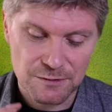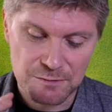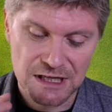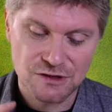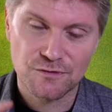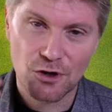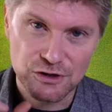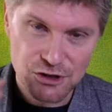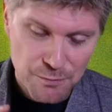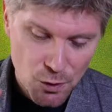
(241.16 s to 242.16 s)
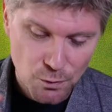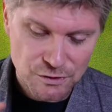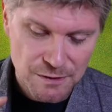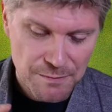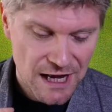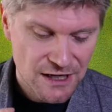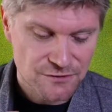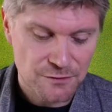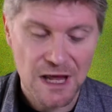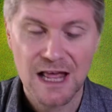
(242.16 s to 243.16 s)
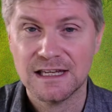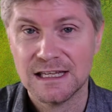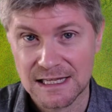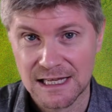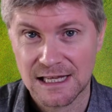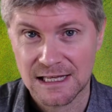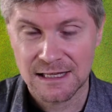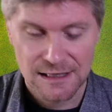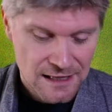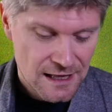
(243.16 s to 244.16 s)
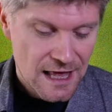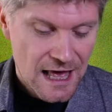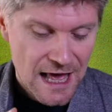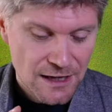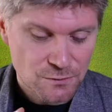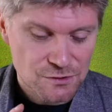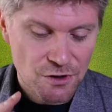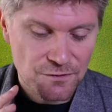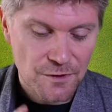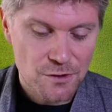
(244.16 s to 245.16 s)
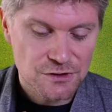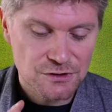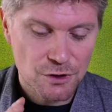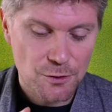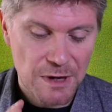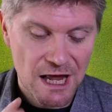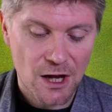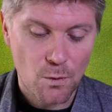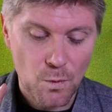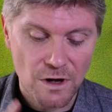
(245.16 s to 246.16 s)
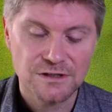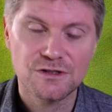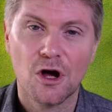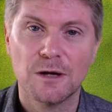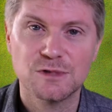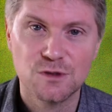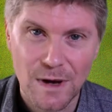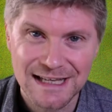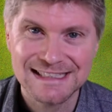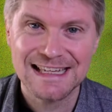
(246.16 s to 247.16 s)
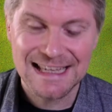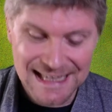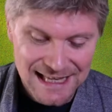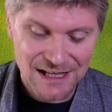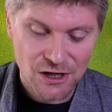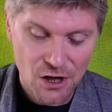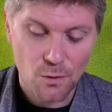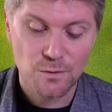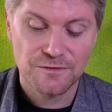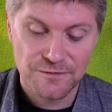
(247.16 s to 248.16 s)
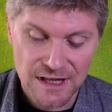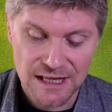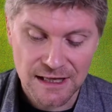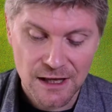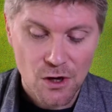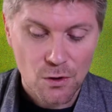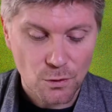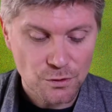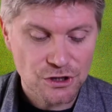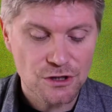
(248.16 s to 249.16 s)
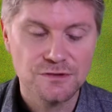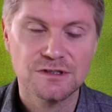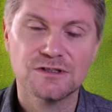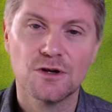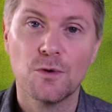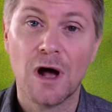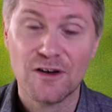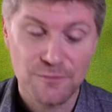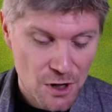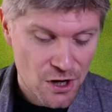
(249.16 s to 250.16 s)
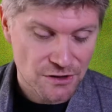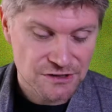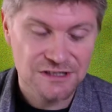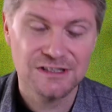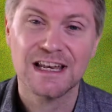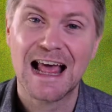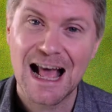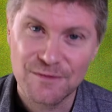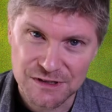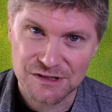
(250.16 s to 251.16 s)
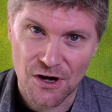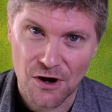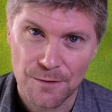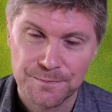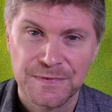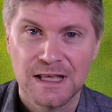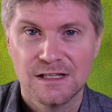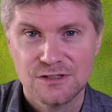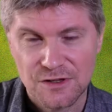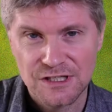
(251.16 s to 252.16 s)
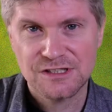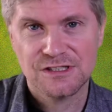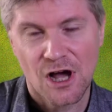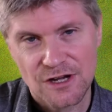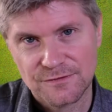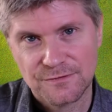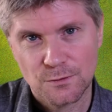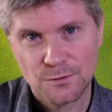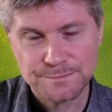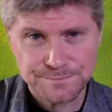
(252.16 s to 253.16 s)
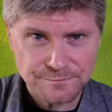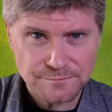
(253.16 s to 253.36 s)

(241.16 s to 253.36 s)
means you've got a supporter badge from any year, and also voters who pay a one-time 20 Geek Gold fee, or users who have purchased an avatar. So this is kind of for